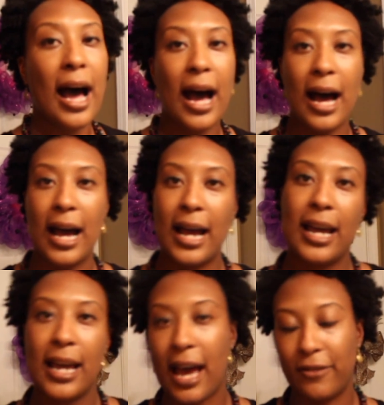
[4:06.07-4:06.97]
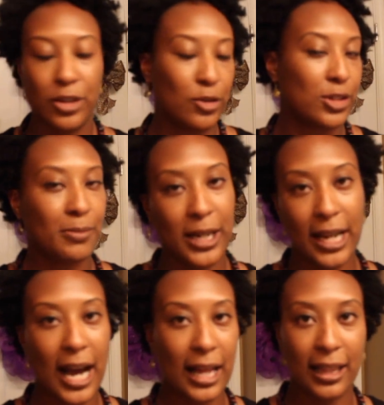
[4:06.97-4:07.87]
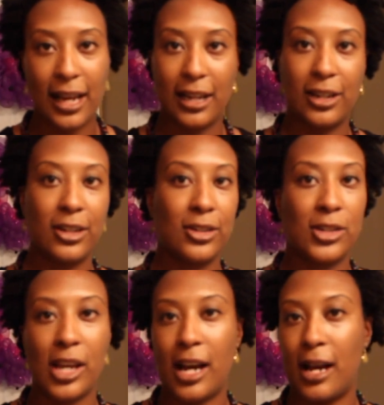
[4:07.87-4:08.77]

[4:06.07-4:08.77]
I have used many eyeliners,